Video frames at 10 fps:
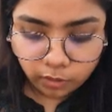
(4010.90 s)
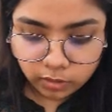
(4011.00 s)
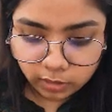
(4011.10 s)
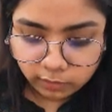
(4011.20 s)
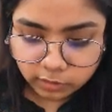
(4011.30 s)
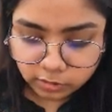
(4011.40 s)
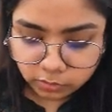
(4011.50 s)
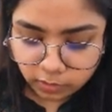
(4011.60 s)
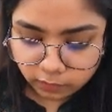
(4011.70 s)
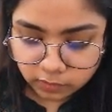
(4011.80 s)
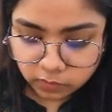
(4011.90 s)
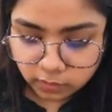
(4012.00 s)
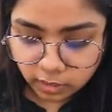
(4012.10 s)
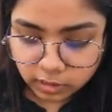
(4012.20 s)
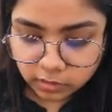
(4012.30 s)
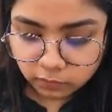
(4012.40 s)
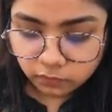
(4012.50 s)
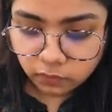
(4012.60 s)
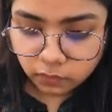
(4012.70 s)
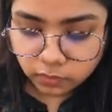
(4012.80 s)
direction, you have this reaction
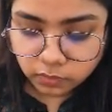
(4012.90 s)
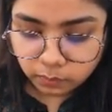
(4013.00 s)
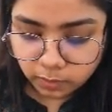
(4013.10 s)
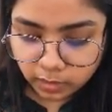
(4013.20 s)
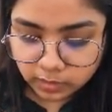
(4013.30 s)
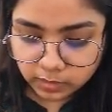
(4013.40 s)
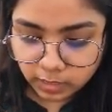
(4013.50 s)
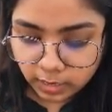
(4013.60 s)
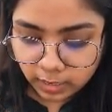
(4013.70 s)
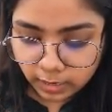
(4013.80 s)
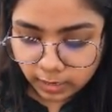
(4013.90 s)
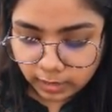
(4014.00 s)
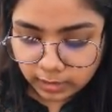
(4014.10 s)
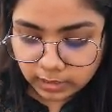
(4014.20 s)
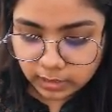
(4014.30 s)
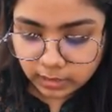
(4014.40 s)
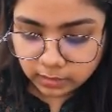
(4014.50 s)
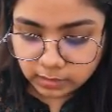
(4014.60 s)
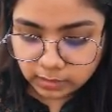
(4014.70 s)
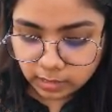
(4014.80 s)
force plus
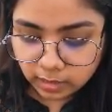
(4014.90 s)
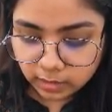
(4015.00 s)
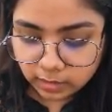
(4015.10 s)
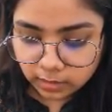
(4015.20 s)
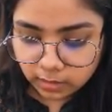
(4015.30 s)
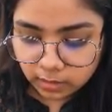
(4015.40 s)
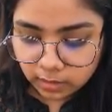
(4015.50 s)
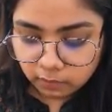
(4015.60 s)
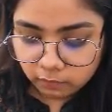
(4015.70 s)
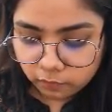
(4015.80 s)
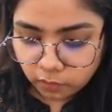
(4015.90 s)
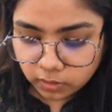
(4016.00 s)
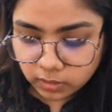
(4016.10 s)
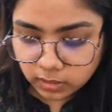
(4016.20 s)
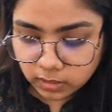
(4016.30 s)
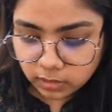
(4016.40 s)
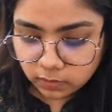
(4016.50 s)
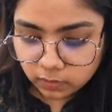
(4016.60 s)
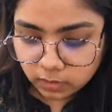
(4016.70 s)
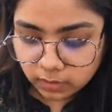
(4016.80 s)
18 sine 40
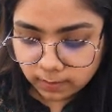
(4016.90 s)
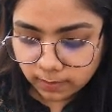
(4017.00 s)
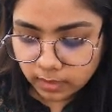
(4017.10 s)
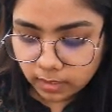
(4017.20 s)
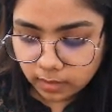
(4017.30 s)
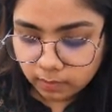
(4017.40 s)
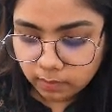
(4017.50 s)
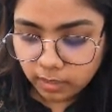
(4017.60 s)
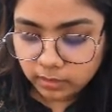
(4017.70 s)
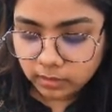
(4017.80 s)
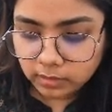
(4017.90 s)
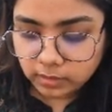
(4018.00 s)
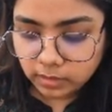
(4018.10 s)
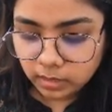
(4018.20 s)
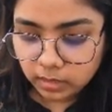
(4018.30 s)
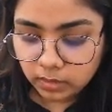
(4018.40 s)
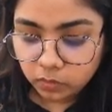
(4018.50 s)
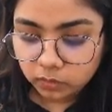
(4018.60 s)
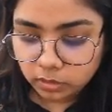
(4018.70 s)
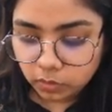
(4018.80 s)
degree minus on
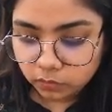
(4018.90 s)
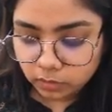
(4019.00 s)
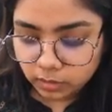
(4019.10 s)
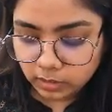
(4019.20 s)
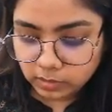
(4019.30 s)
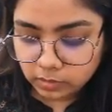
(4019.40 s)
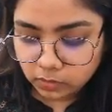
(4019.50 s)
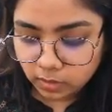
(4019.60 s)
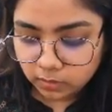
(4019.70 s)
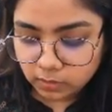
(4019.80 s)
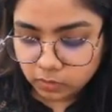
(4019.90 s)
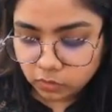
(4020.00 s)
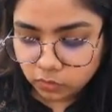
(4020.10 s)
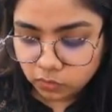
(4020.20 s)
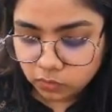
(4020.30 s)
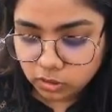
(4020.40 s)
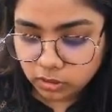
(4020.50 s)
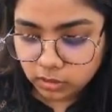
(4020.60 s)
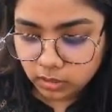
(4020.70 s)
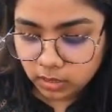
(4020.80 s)
the downward cases, you had this 2g